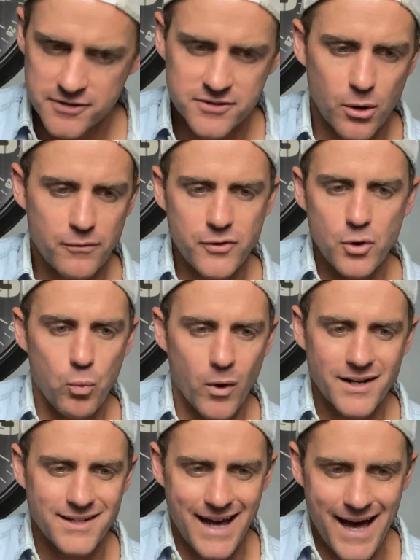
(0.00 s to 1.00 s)
So if you
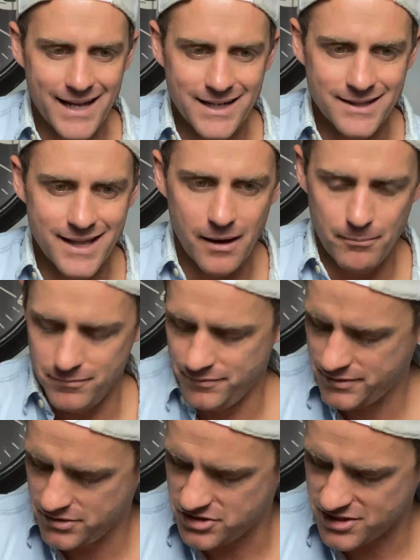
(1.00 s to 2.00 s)
wanted to add in that,
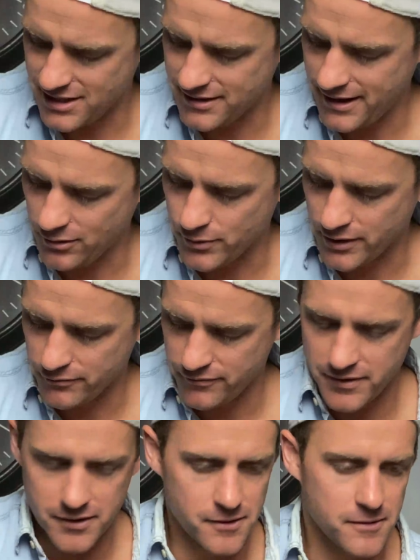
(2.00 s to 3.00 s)
just kind of that ring
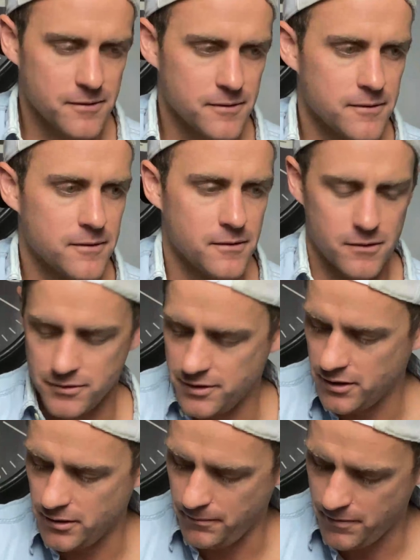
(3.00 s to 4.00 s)
finger or
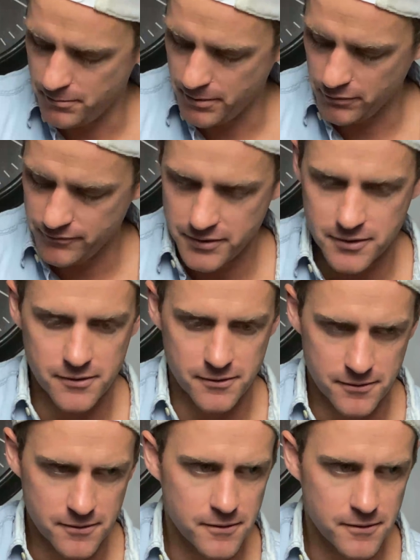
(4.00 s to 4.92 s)
the, the middle finger.